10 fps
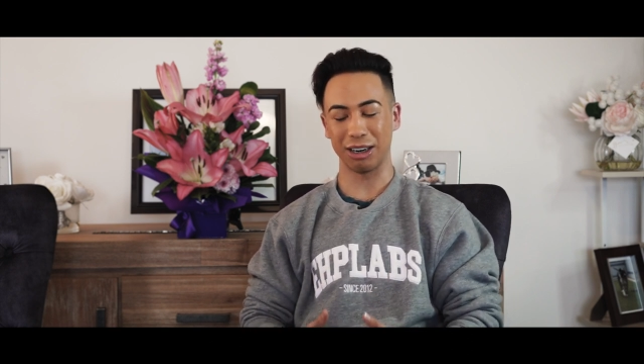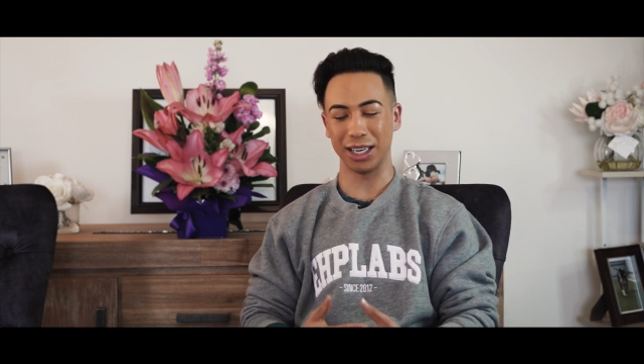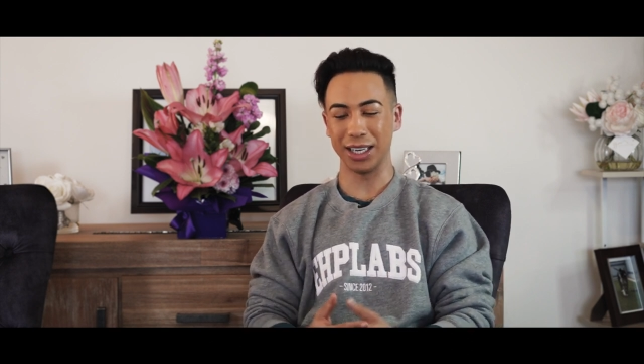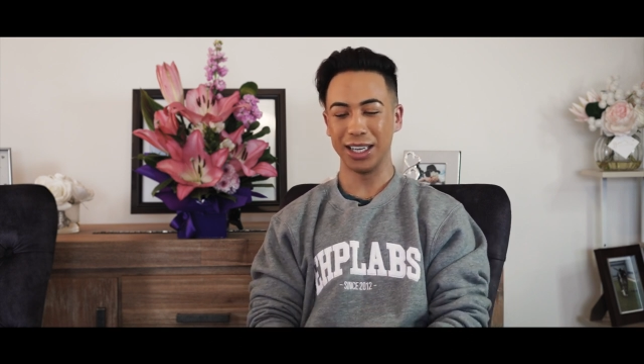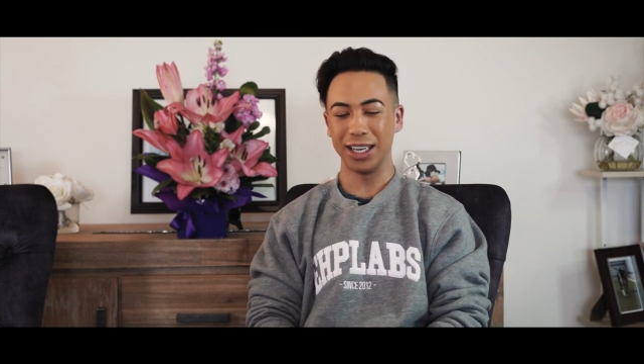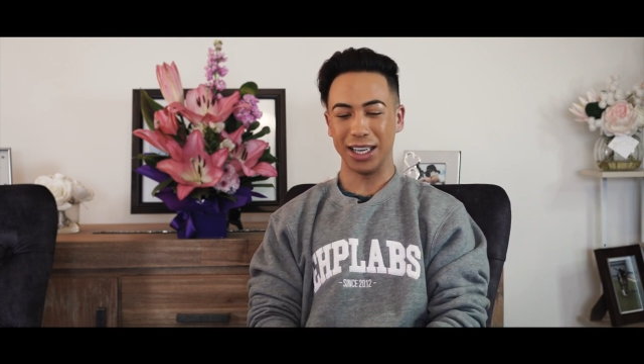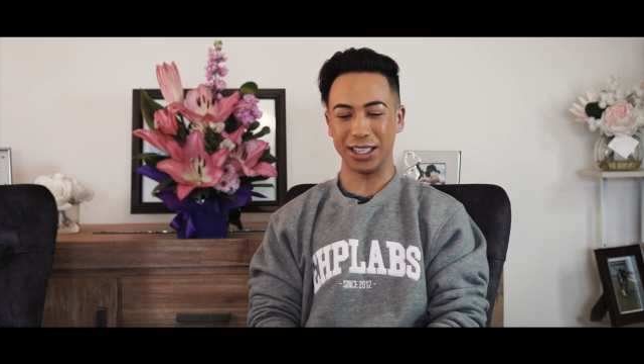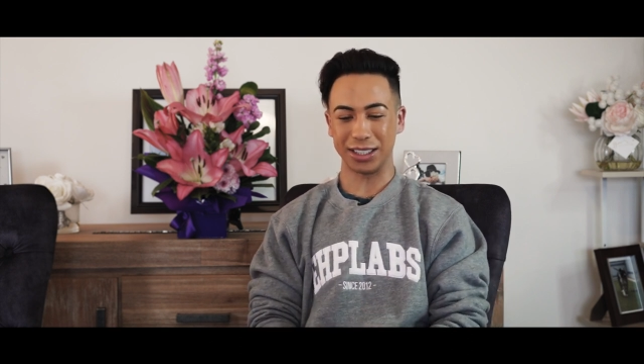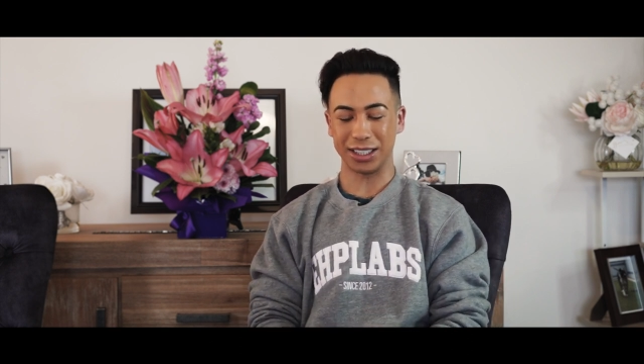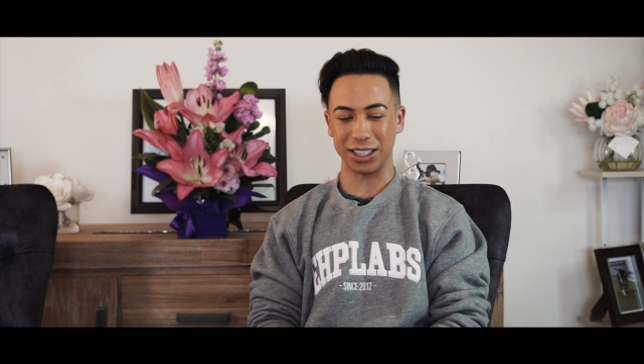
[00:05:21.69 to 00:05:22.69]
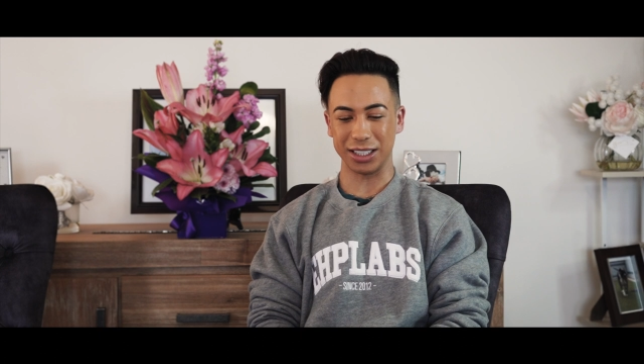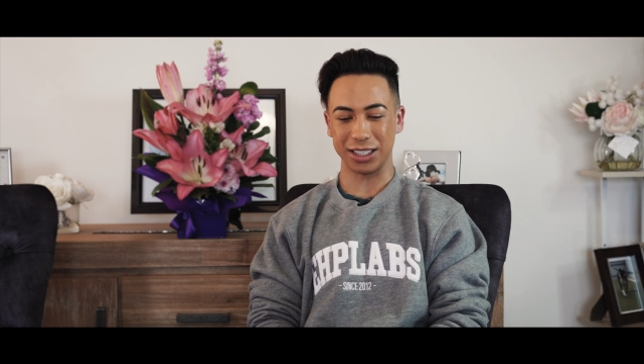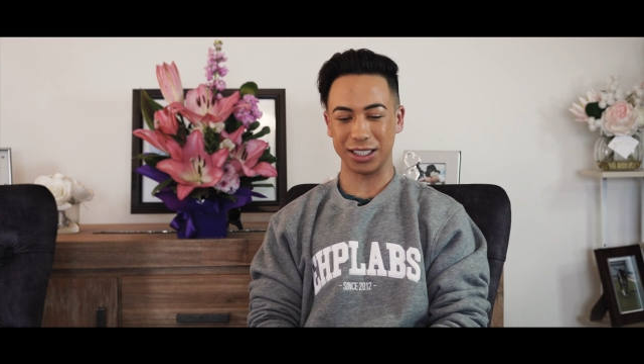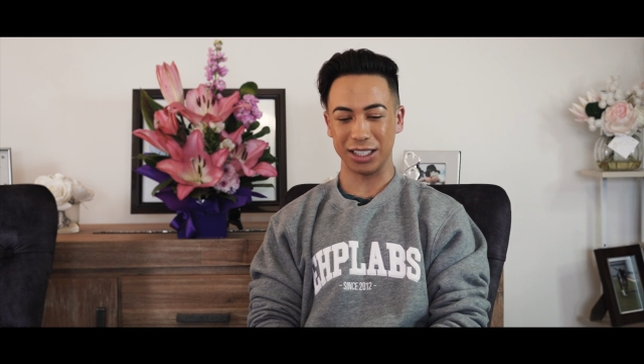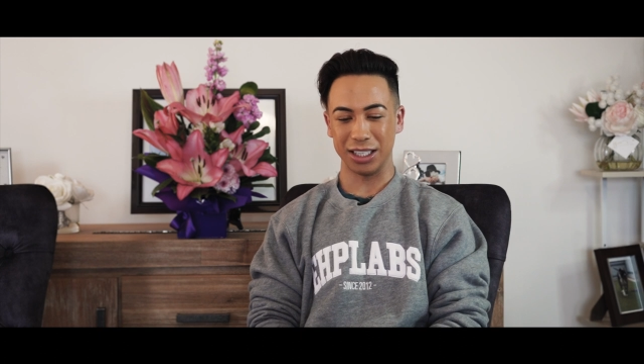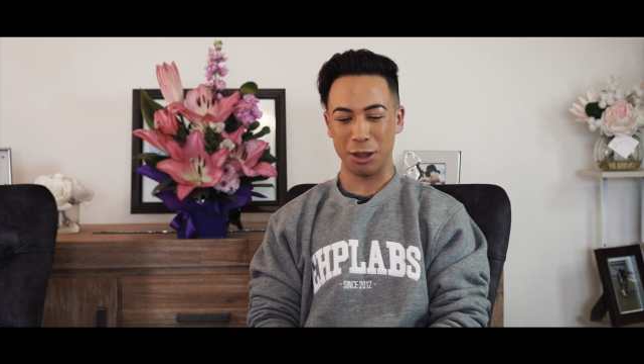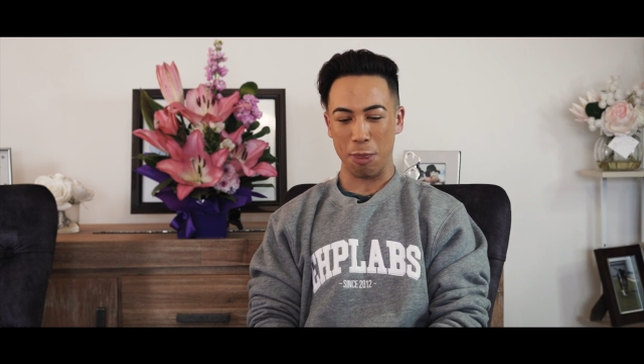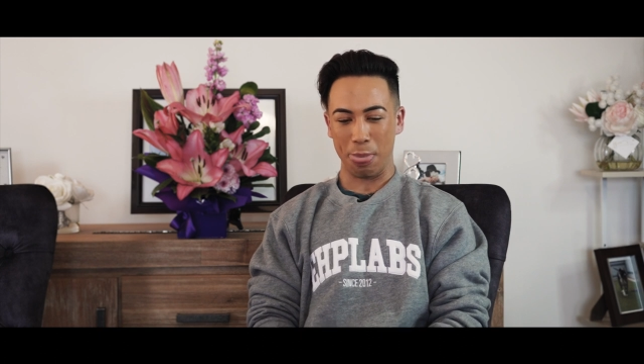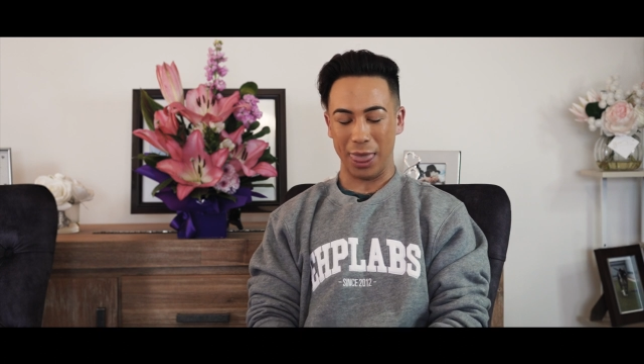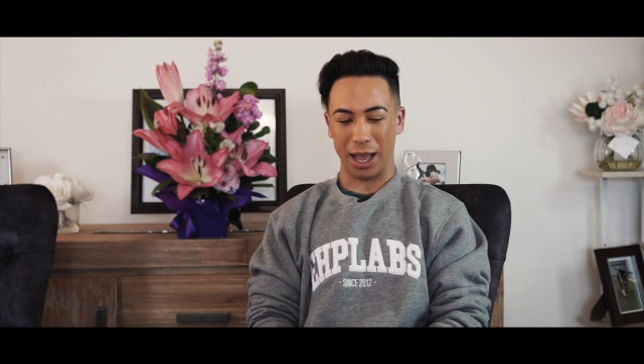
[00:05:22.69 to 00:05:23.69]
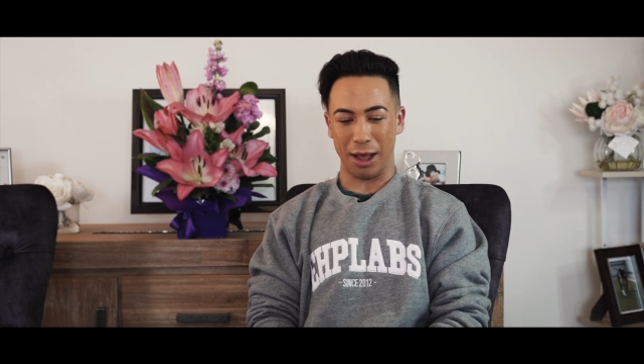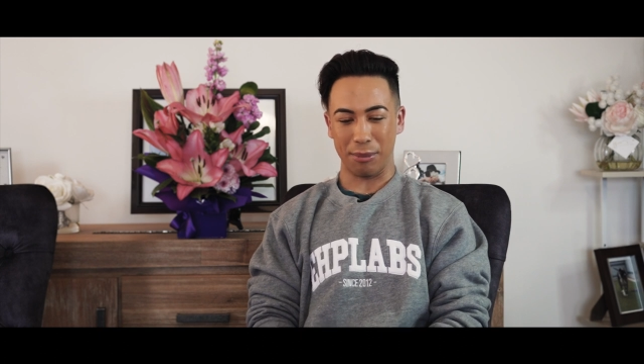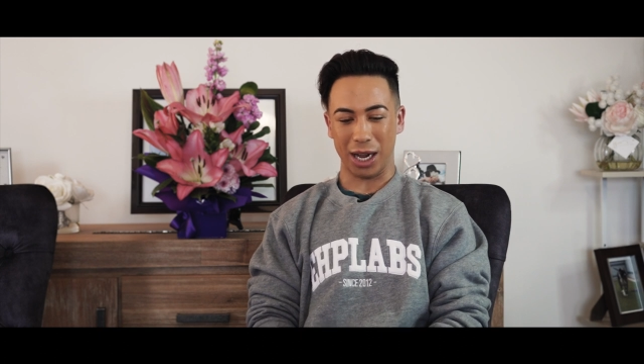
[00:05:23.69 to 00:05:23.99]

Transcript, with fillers: And it's just, um,